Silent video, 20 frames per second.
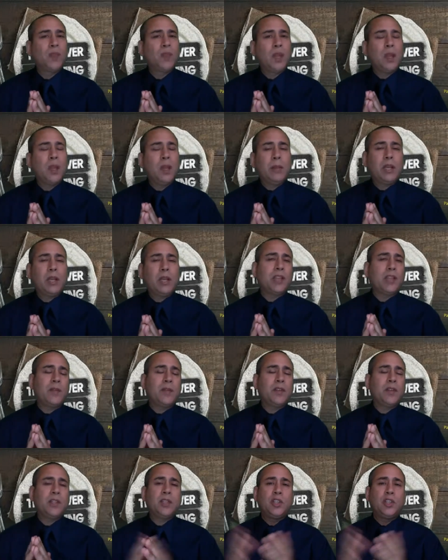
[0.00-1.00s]
Because
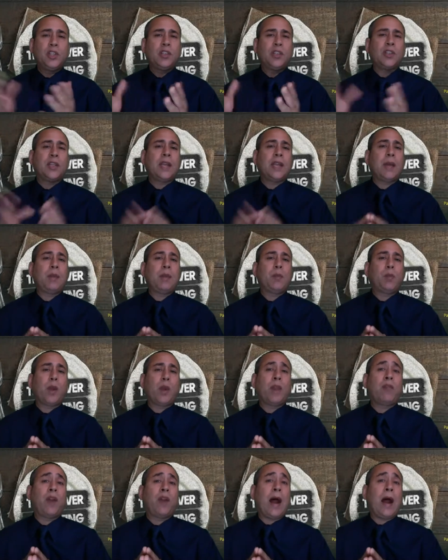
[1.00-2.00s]
obviously Jesus cannot be
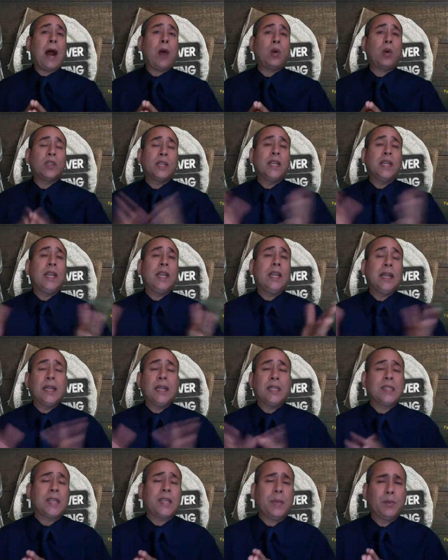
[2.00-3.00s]
praying for hours and eating at
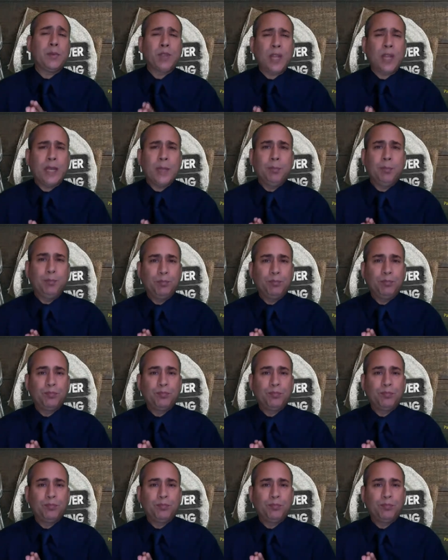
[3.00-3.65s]
the same time.